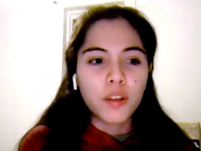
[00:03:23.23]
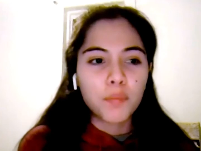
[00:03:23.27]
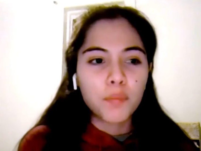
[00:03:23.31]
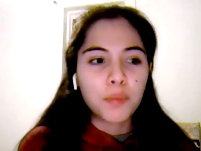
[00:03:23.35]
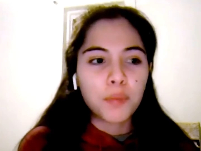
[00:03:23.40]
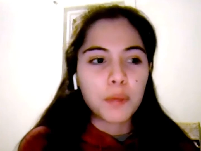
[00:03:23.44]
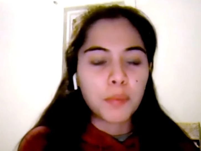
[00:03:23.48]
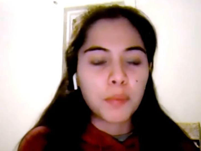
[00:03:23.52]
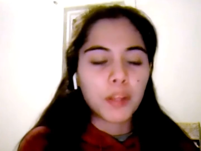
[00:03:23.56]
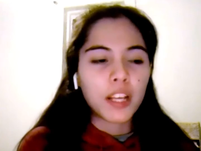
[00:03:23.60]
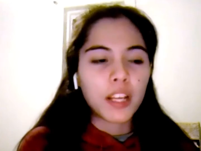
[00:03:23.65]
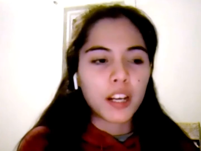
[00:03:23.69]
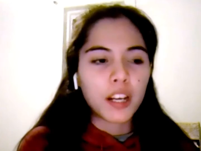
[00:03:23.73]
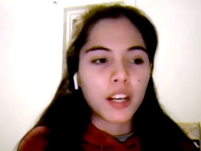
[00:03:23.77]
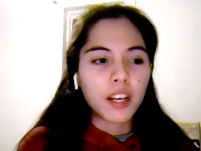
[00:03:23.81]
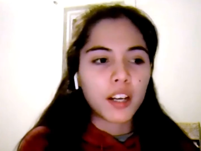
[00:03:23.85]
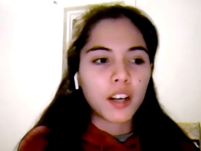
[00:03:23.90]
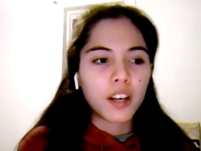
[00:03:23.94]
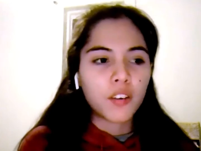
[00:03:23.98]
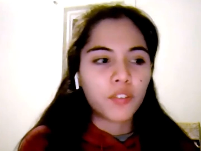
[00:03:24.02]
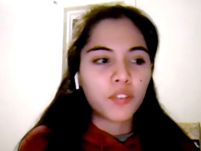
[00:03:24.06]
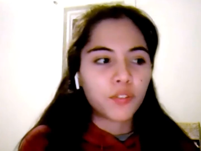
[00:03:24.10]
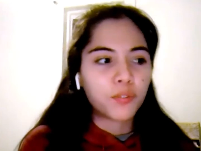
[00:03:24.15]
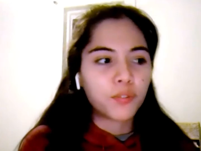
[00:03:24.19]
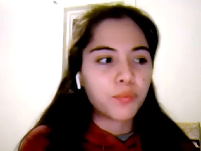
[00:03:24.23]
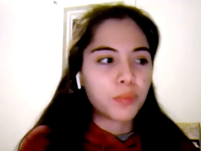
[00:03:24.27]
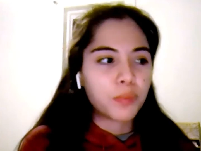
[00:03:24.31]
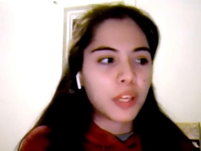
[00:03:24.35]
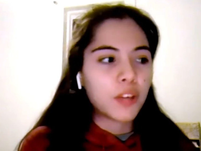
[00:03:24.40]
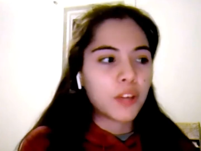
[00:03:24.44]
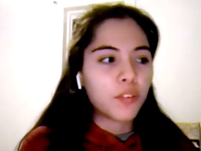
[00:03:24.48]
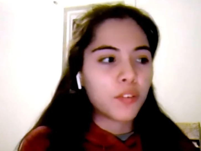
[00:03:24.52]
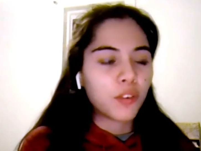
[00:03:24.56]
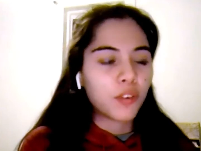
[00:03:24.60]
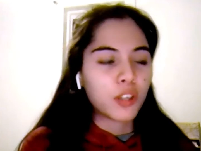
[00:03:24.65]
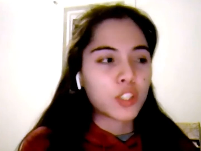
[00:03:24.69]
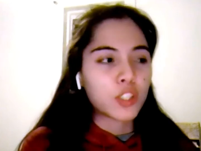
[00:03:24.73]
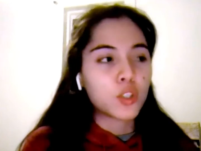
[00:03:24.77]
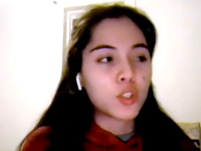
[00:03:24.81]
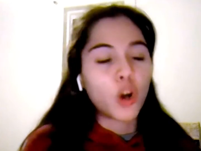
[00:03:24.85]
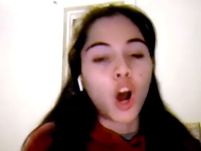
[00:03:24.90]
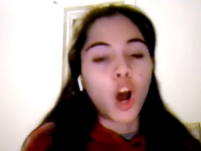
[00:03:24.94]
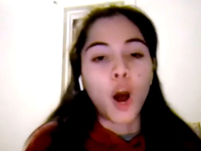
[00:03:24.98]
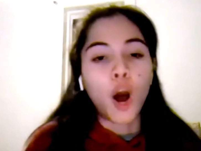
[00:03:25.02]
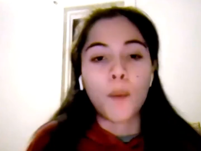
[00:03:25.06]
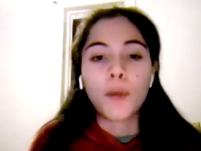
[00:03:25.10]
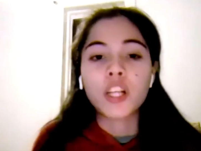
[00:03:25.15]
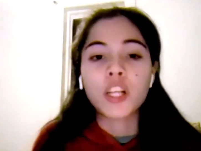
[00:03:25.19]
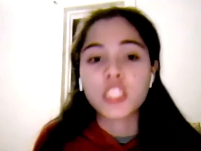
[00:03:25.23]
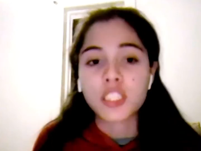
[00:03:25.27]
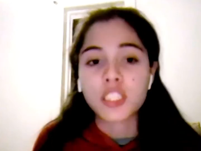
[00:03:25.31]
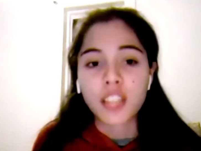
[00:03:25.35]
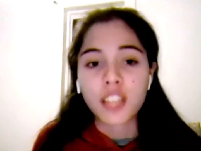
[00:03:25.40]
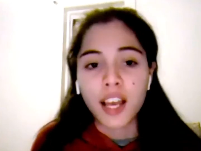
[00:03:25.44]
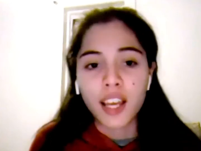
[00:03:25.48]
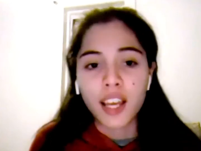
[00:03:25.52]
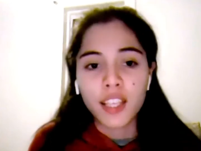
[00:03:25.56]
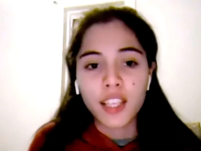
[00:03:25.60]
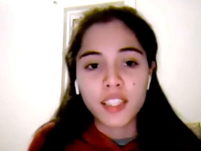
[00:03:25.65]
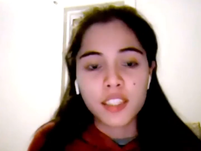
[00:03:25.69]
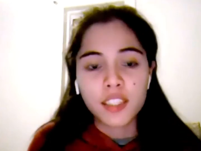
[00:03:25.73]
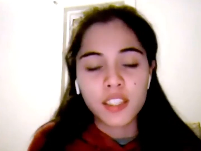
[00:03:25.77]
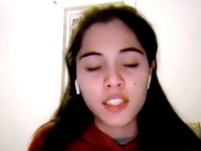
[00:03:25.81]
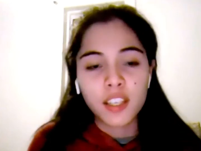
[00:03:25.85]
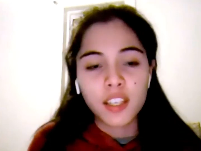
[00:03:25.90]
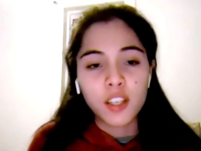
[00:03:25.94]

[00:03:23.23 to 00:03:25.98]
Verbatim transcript: people are being forced to homogenize